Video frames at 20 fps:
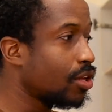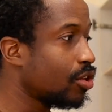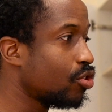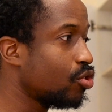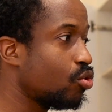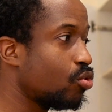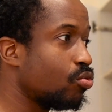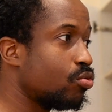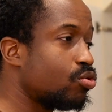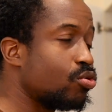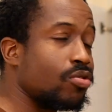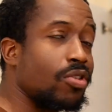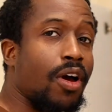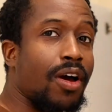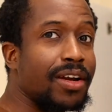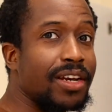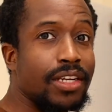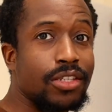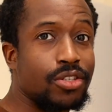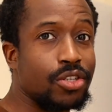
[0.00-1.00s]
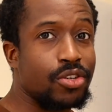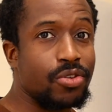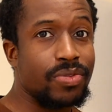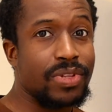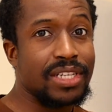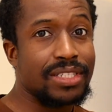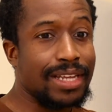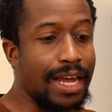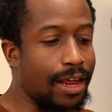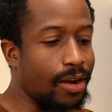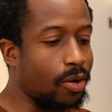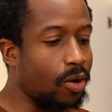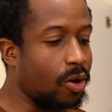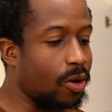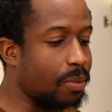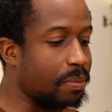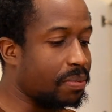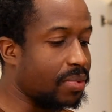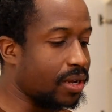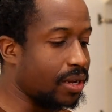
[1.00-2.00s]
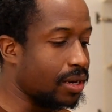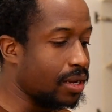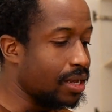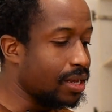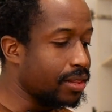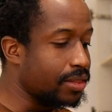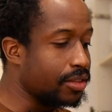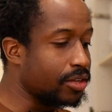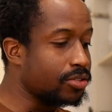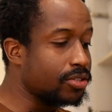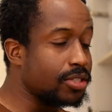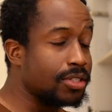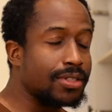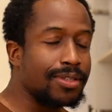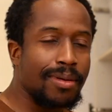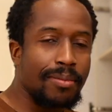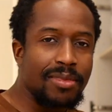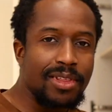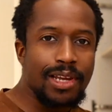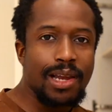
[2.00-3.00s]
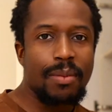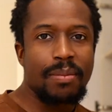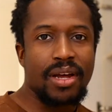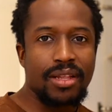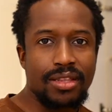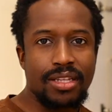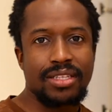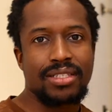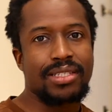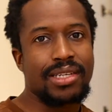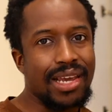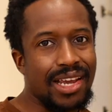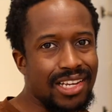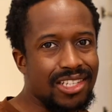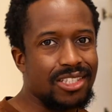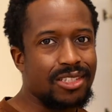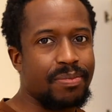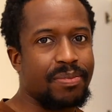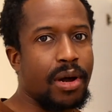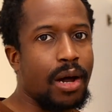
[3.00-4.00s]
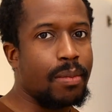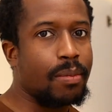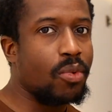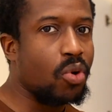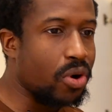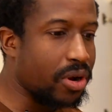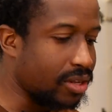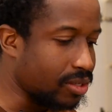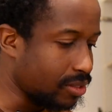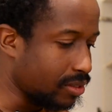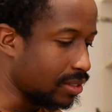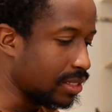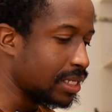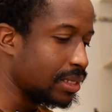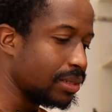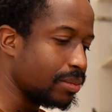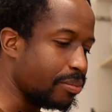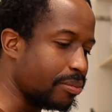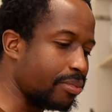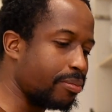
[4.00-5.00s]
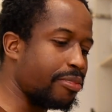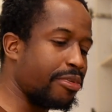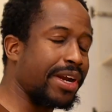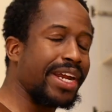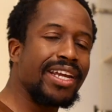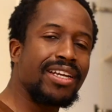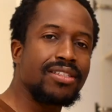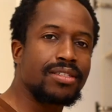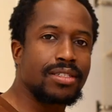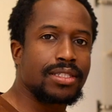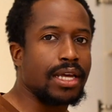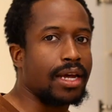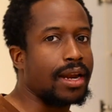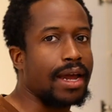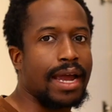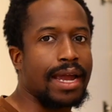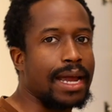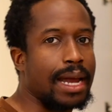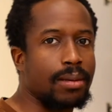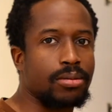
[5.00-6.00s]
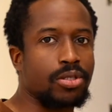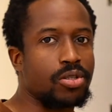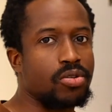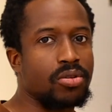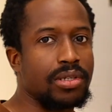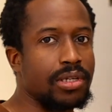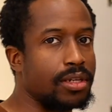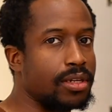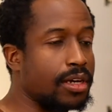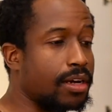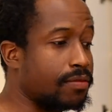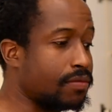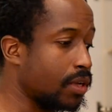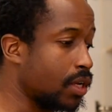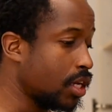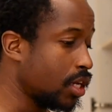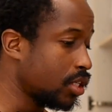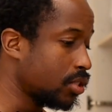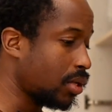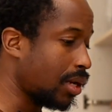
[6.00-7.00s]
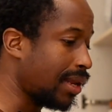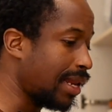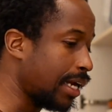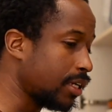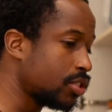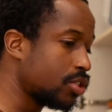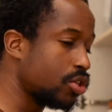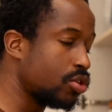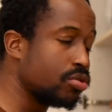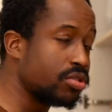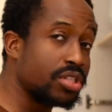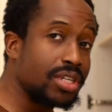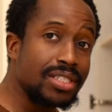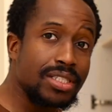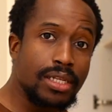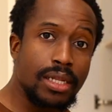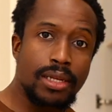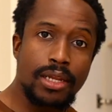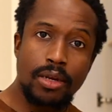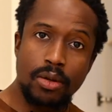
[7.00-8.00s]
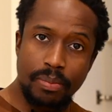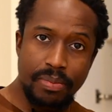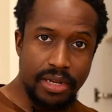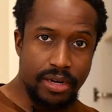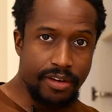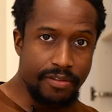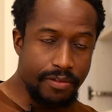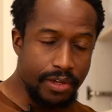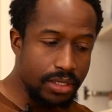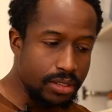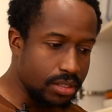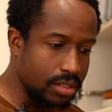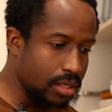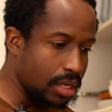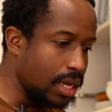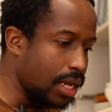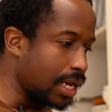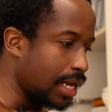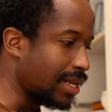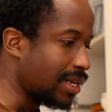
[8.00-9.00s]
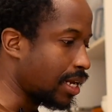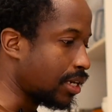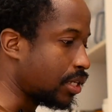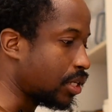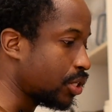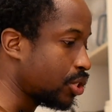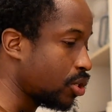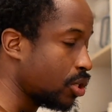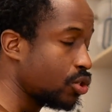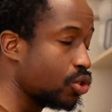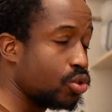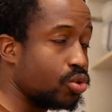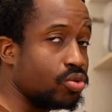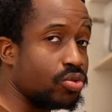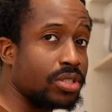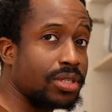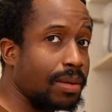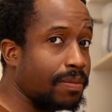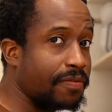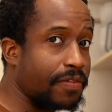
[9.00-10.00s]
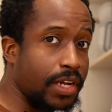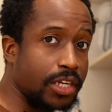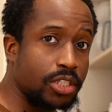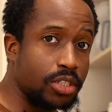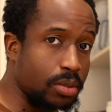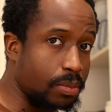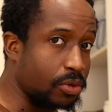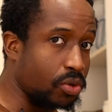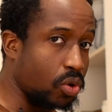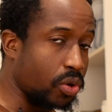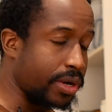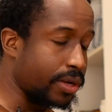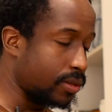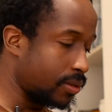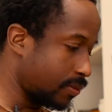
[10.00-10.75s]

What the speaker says: You do not need to do this at all, but there's just something about the taste palm oil brings that I absolutely love. So I like to use just a little bit of it in addition to some vegetable oil.